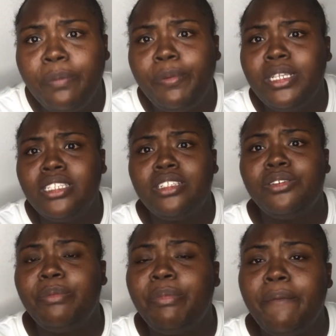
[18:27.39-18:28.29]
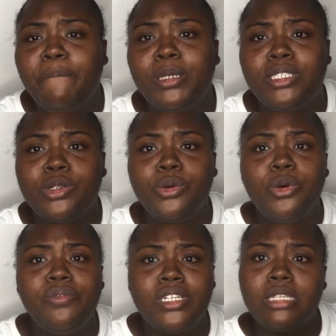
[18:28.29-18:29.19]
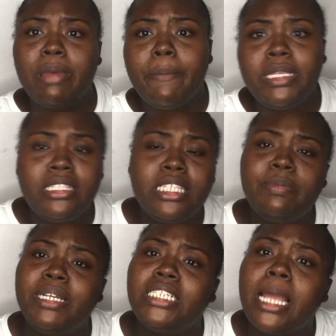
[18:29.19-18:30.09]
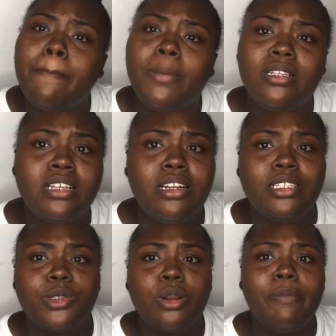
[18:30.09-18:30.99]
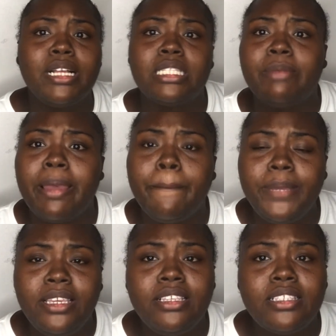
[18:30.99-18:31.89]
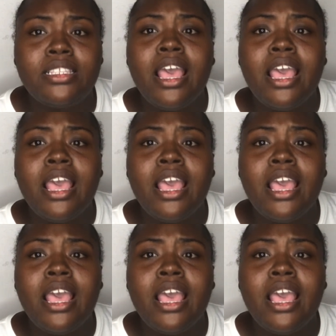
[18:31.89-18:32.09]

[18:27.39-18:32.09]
Please do remember to go over to my business page at boss_bags by Meats,